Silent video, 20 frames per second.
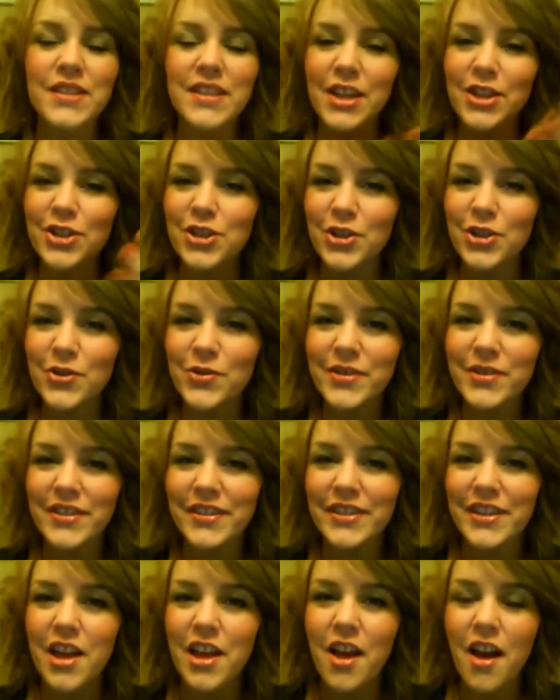stay
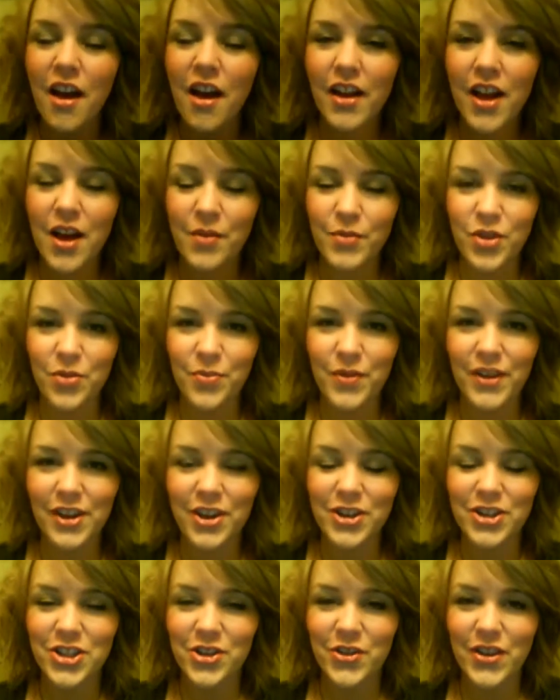tuned and come with me,
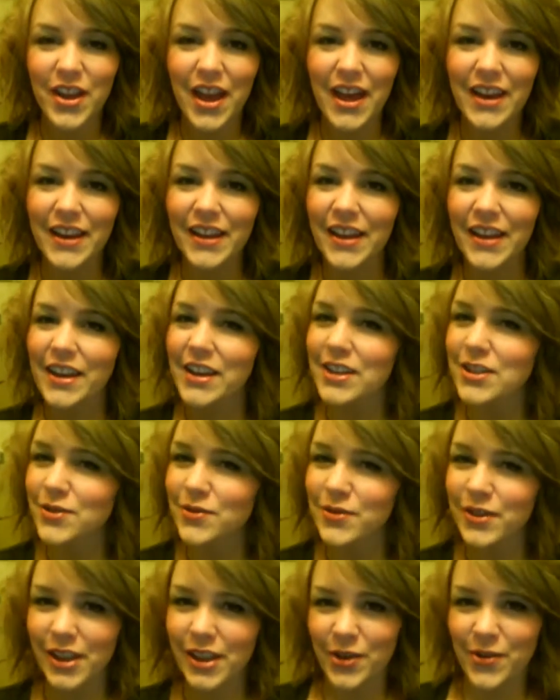and I'll show you how to get it.
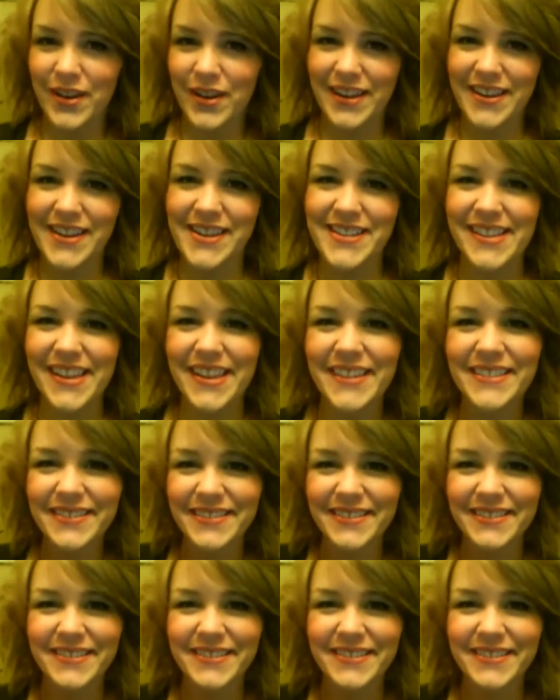It's really quick and easy.